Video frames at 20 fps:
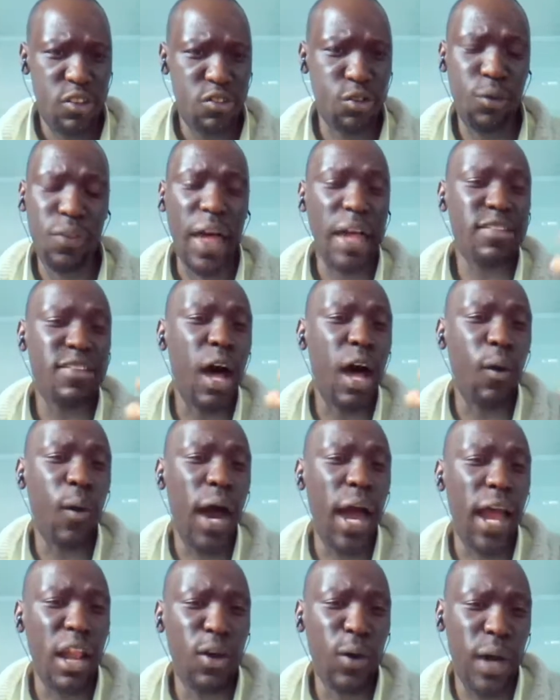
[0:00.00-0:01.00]
So that's how
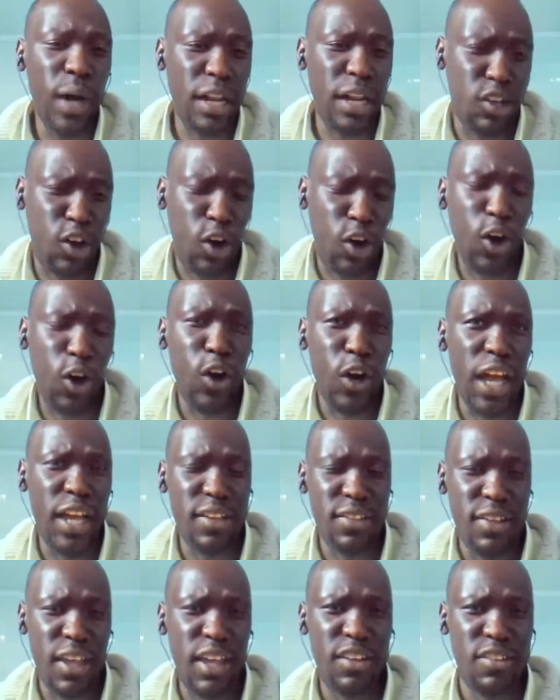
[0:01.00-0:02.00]
I look at
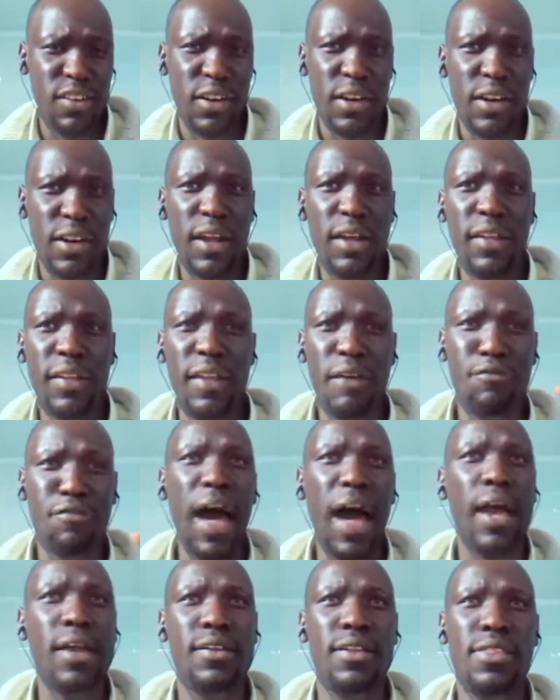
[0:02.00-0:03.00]
colonization. The
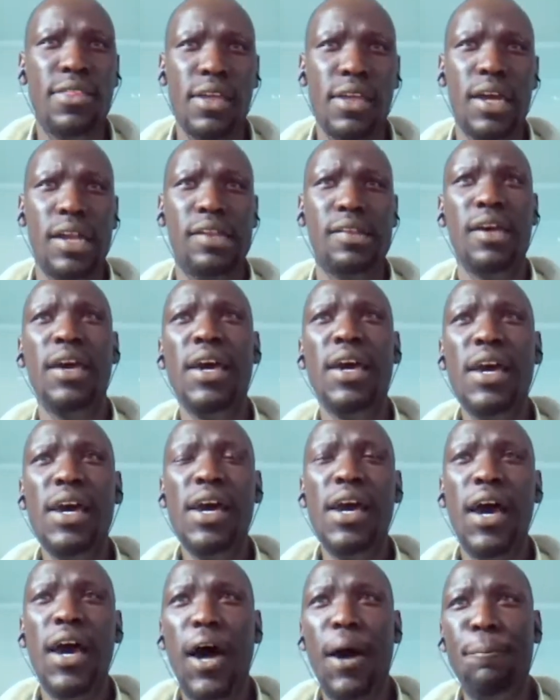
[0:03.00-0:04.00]
fact that
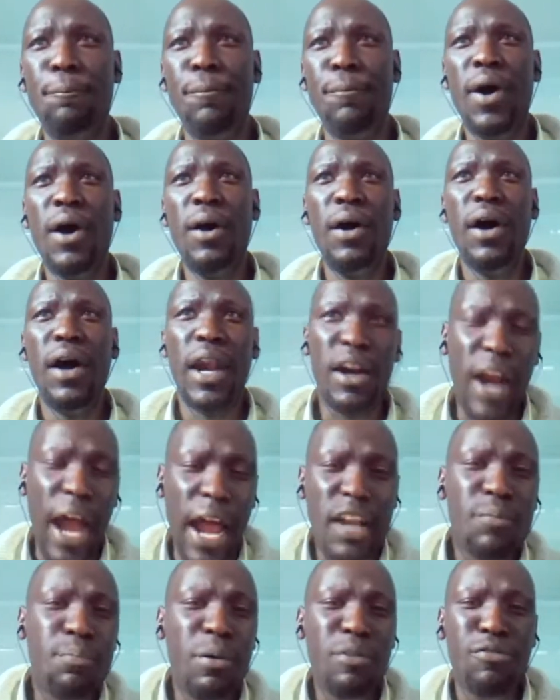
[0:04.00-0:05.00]

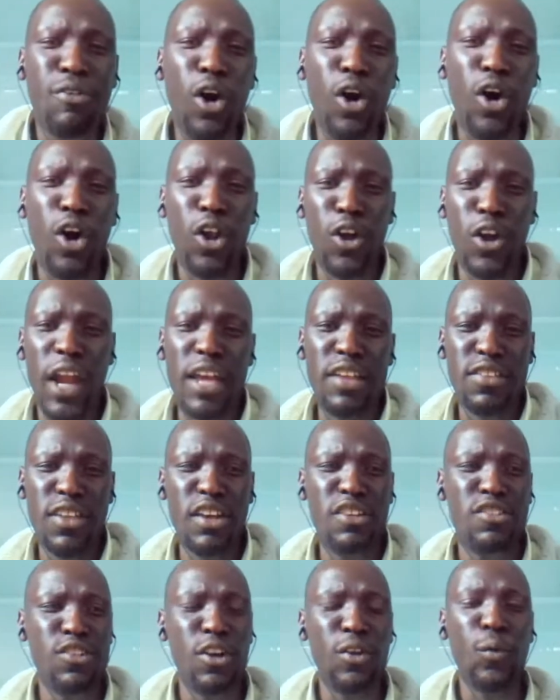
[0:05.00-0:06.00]
right before
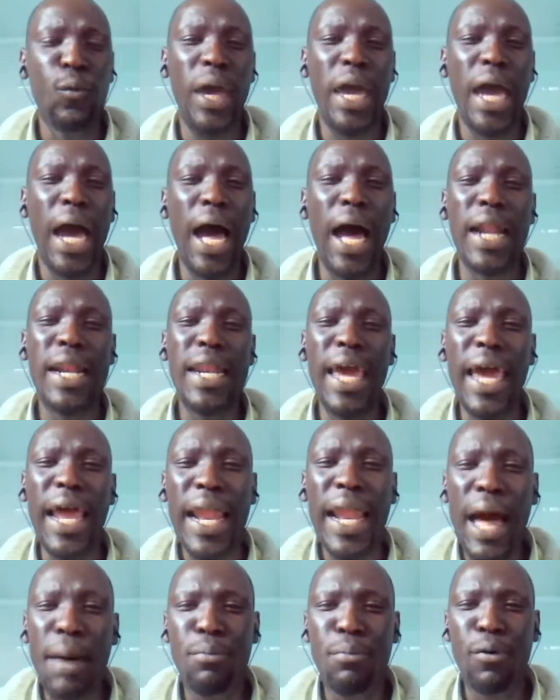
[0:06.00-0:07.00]
colonization, we had
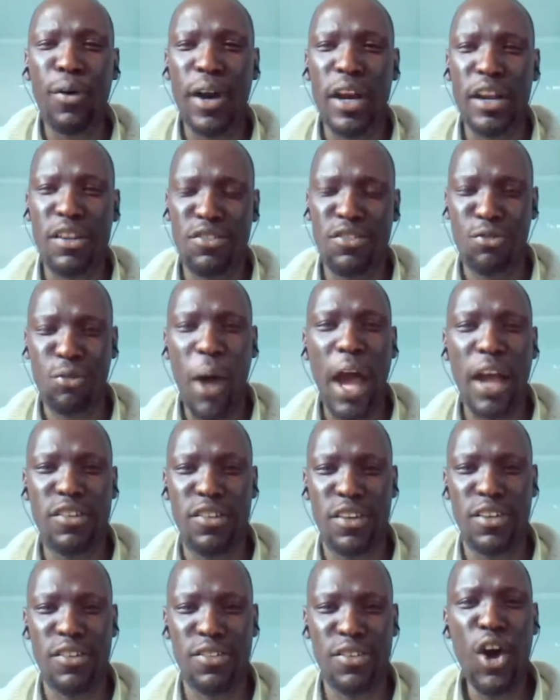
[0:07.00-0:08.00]
elaborate
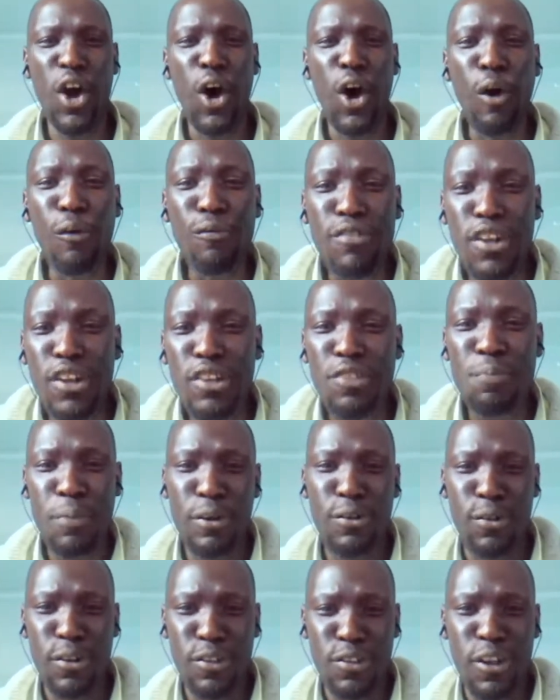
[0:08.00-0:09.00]
structures of
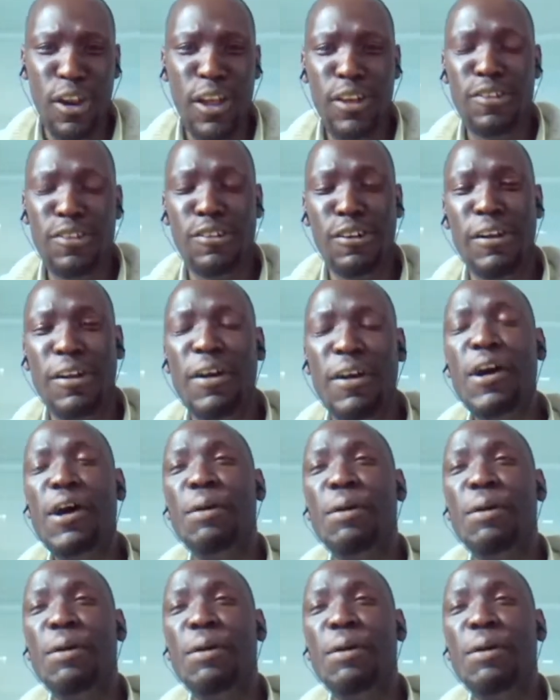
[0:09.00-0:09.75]
dispute resolution.